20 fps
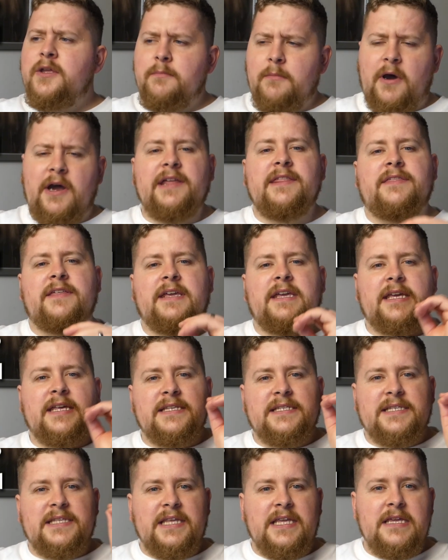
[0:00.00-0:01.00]
You might
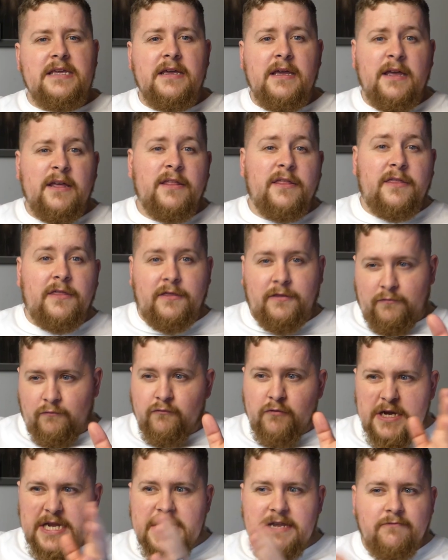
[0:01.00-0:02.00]
think it's the
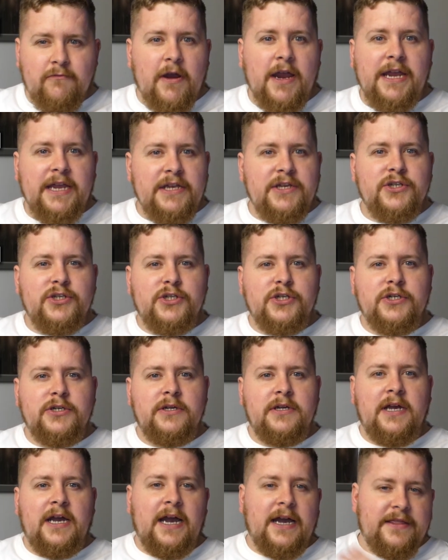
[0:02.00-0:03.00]
3
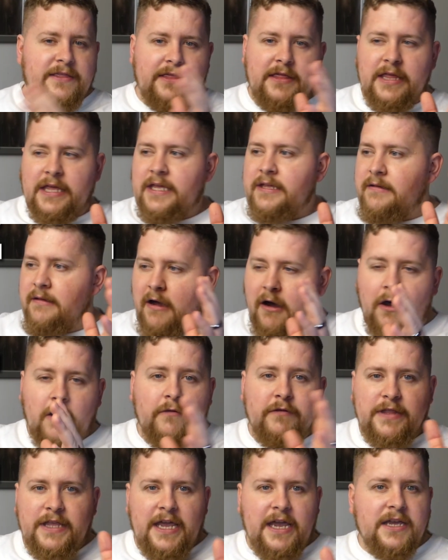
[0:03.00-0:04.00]
range and the
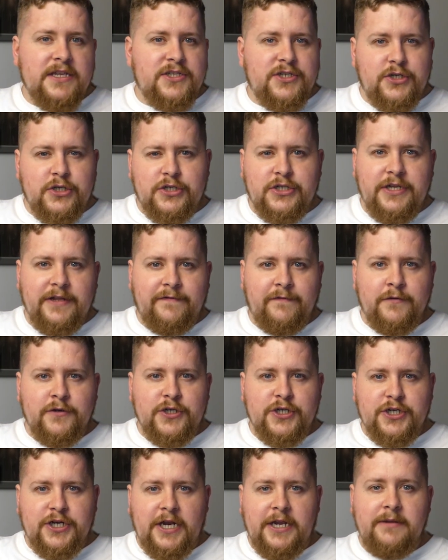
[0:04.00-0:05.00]
R and the X are just
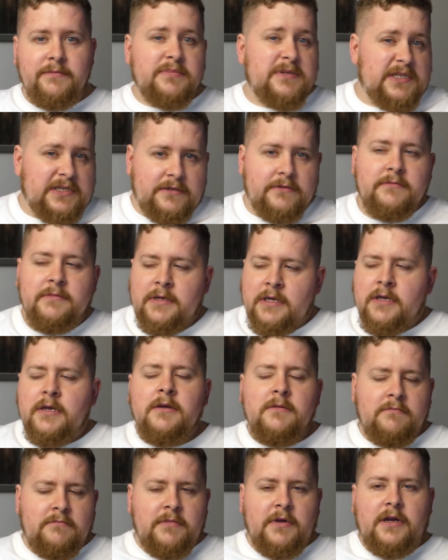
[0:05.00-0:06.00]
different shapes, and
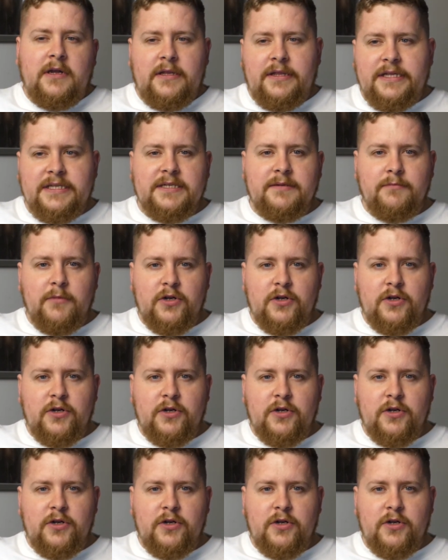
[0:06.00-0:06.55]
there's